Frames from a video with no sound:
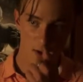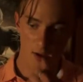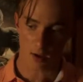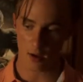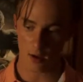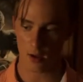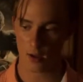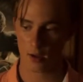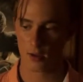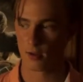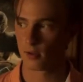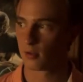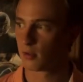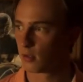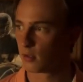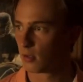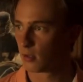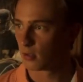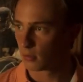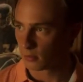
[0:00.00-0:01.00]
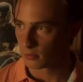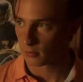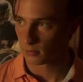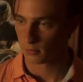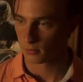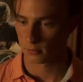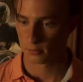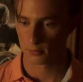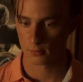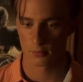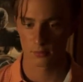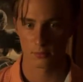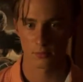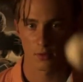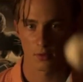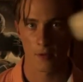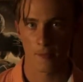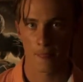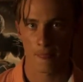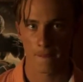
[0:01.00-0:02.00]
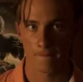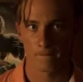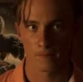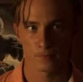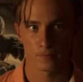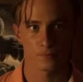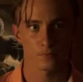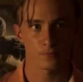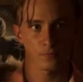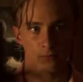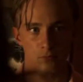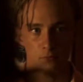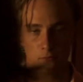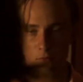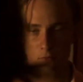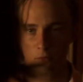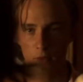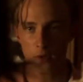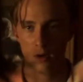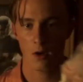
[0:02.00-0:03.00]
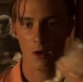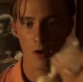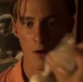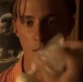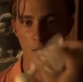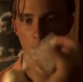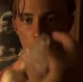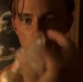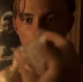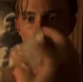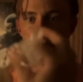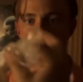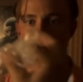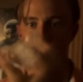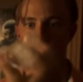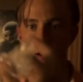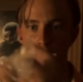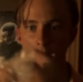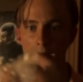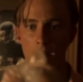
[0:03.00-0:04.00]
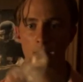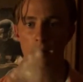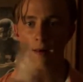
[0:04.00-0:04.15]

in a small town where secrets are public knowledge. So when Rafe has some